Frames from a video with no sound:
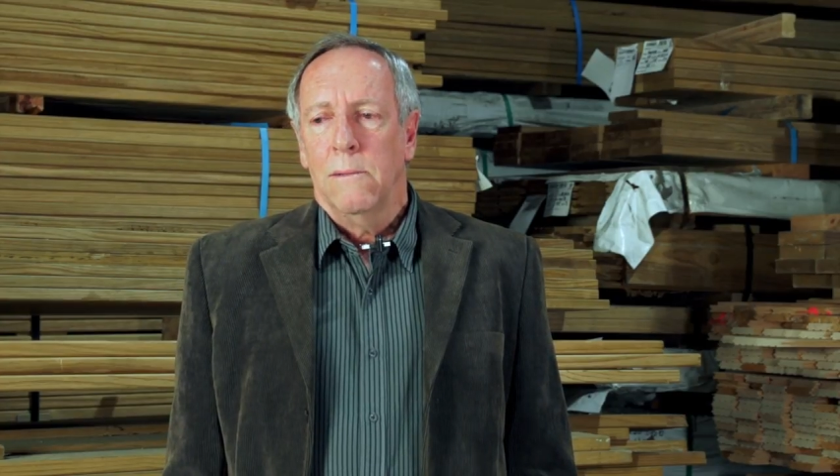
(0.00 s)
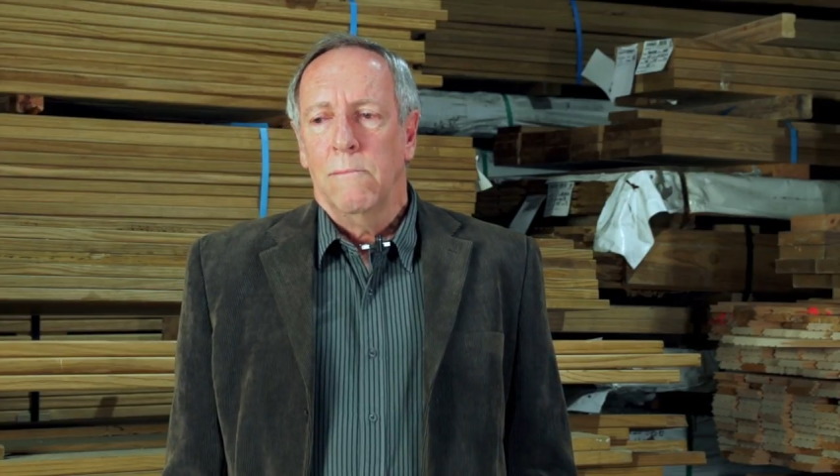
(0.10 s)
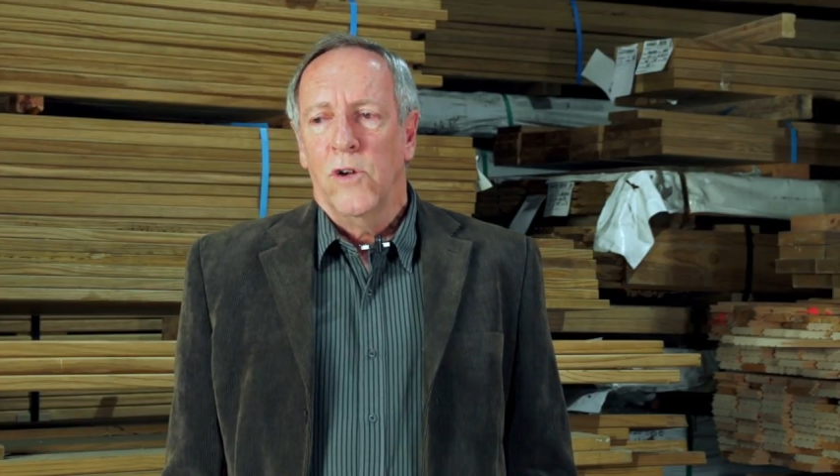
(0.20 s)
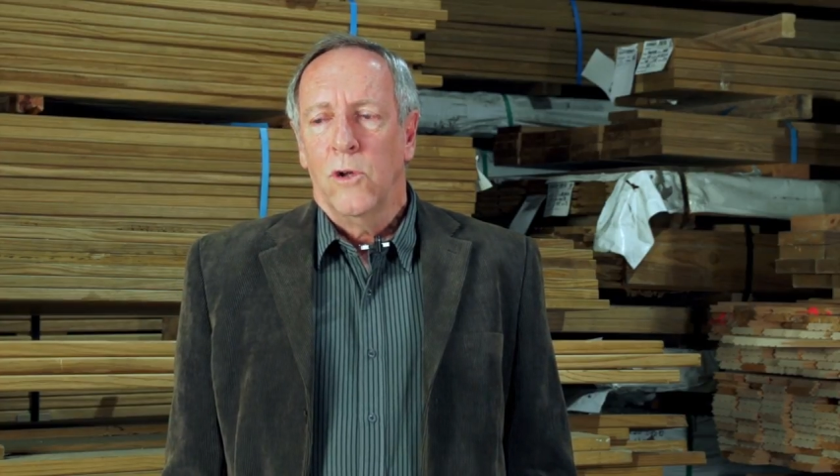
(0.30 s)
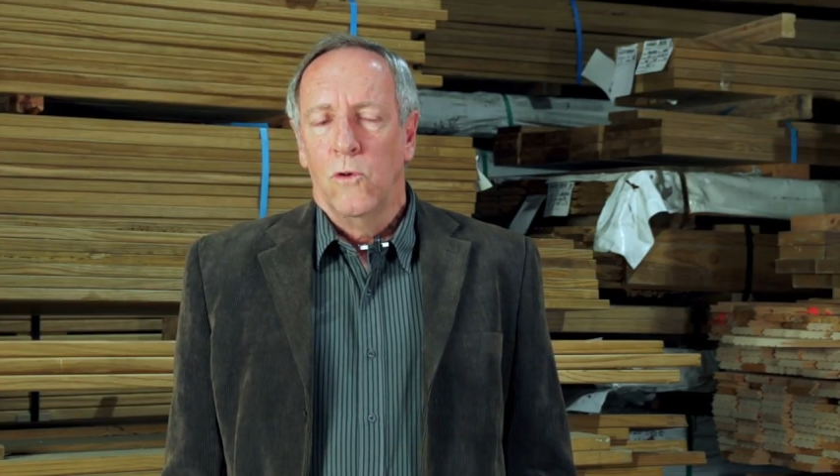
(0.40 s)

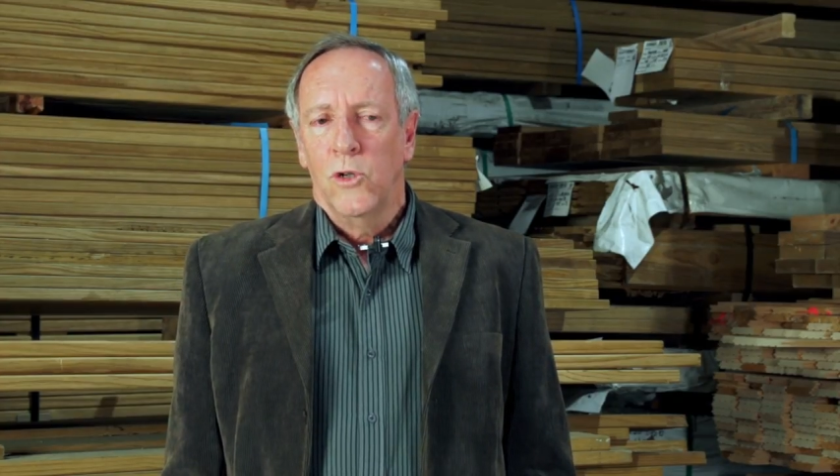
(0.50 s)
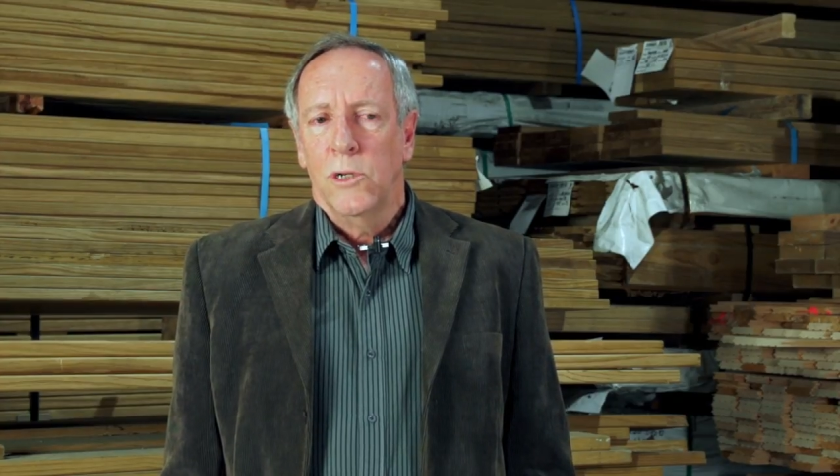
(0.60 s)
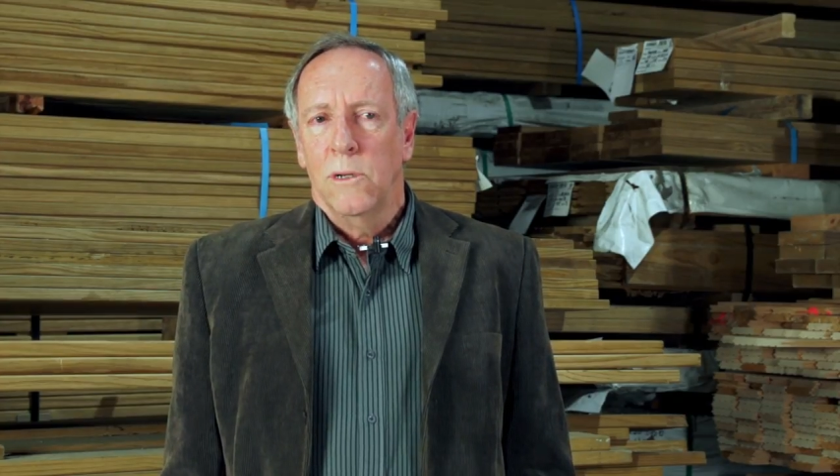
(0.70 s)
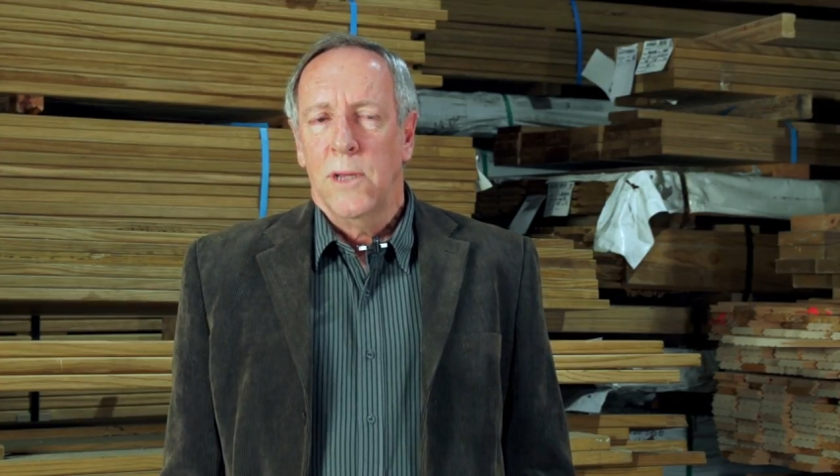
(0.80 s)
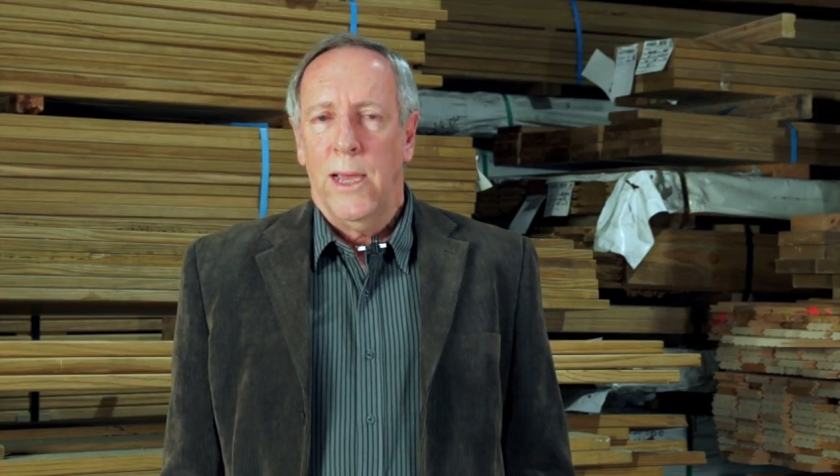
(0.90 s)

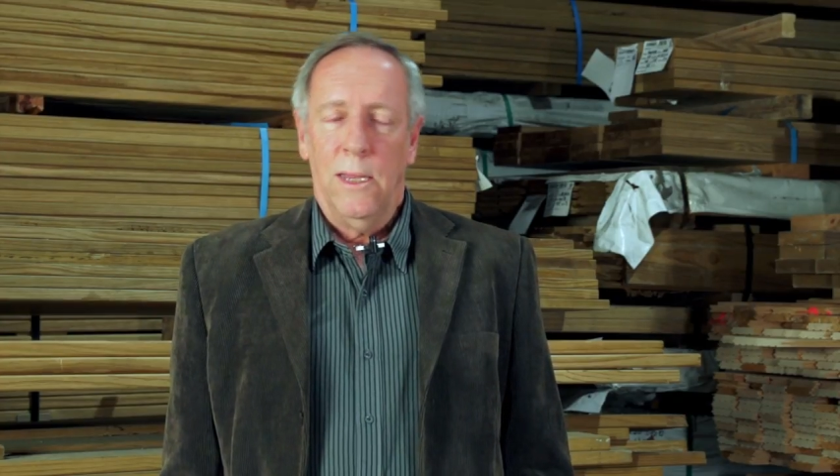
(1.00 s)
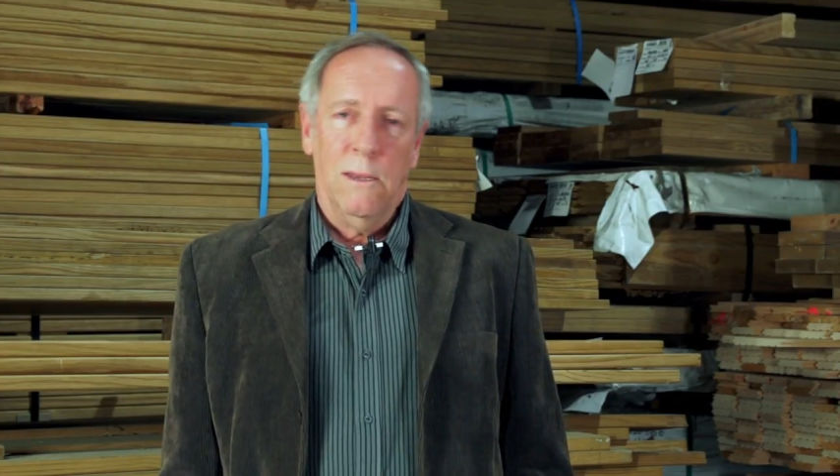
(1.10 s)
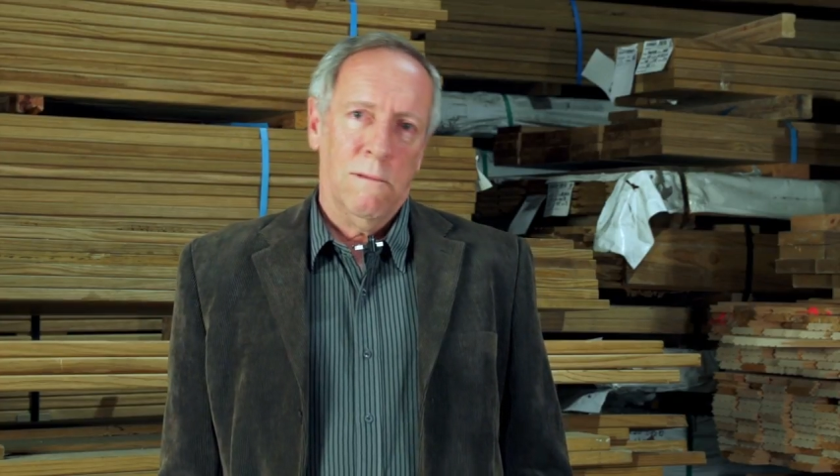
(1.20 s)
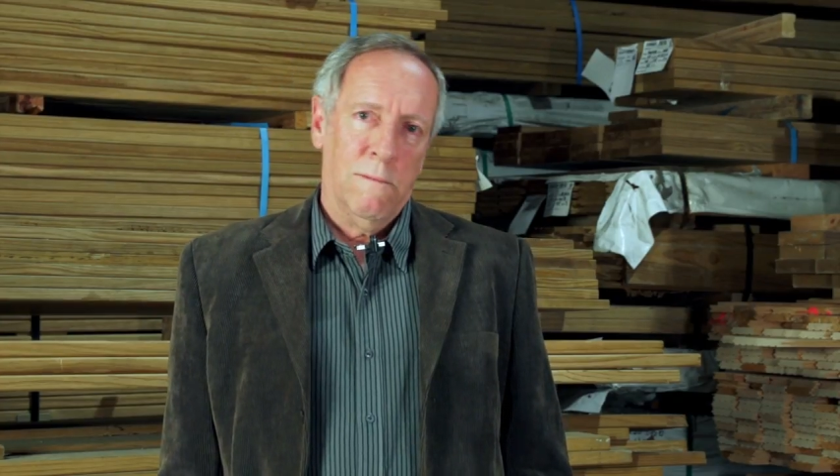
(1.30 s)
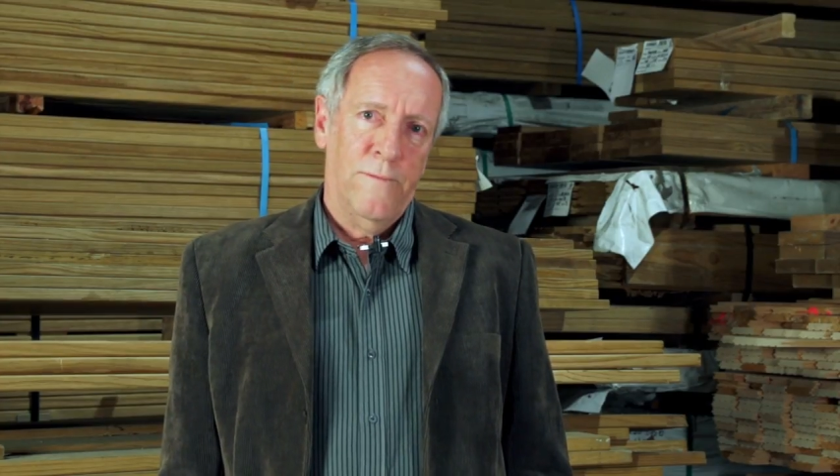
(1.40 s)
precaution to take
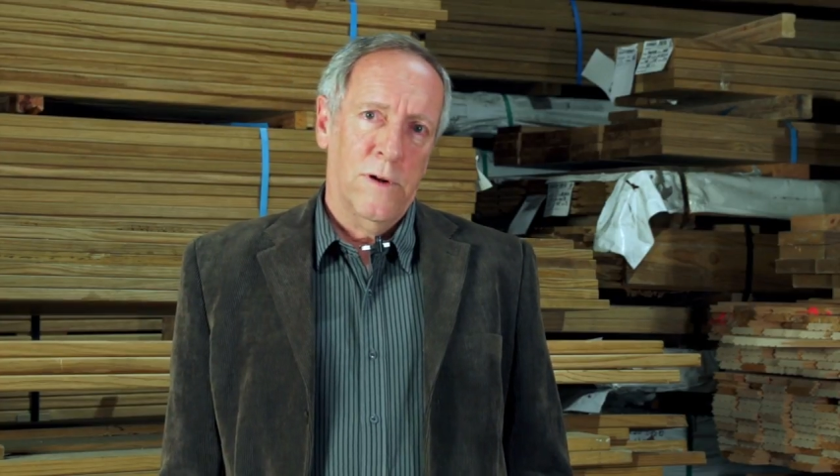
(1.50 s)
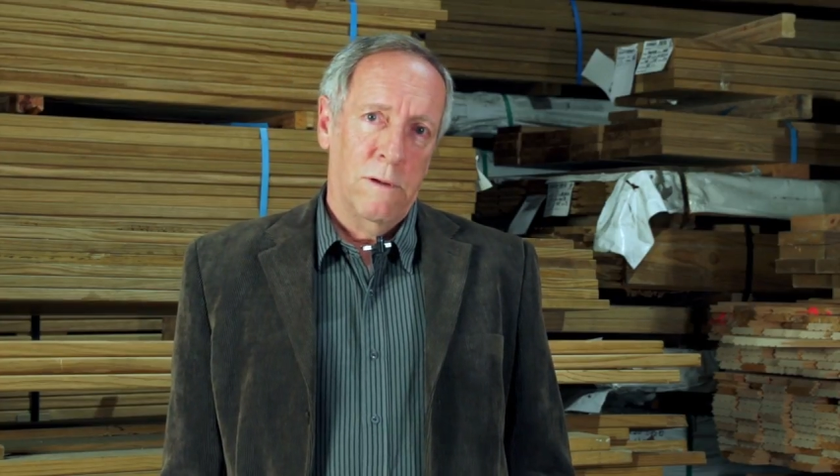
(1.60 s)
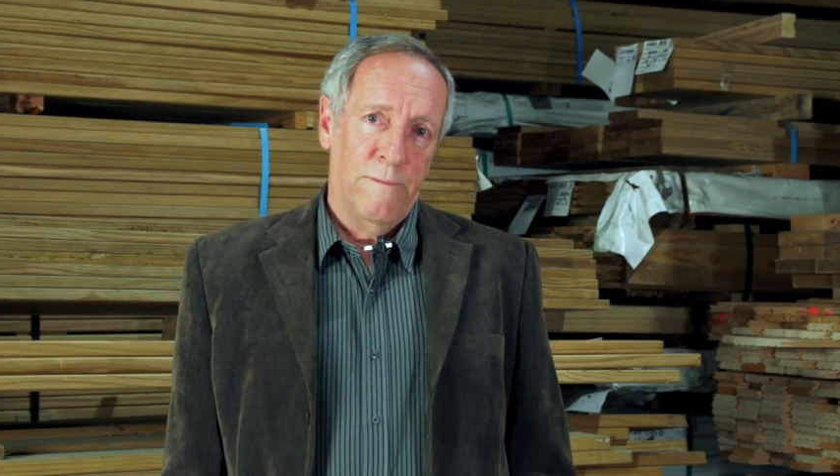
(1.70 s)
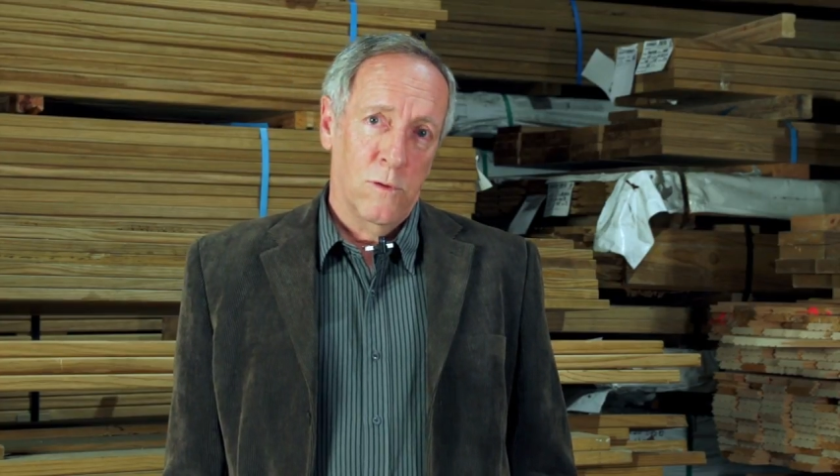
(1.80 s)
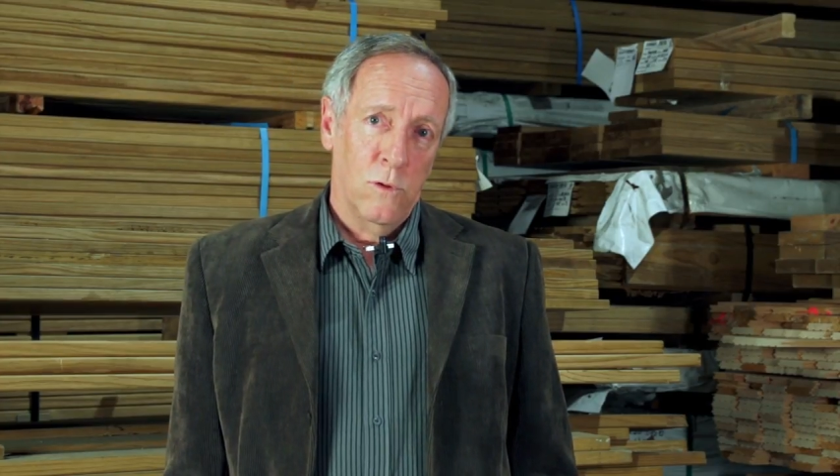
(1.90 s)

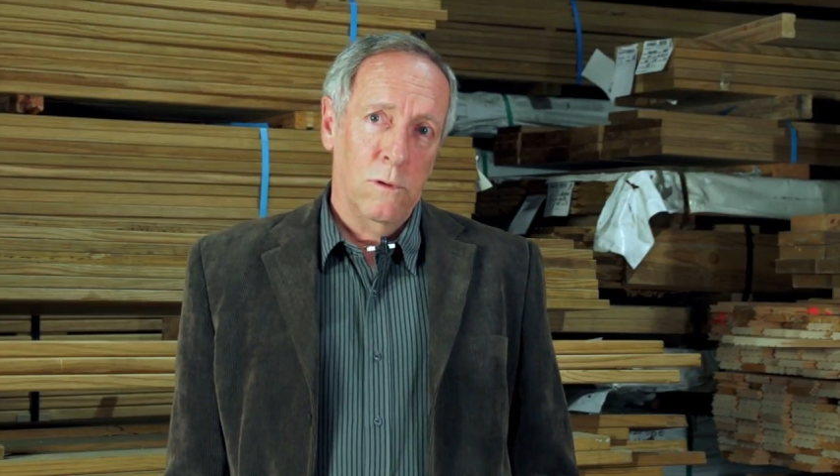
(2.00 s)
for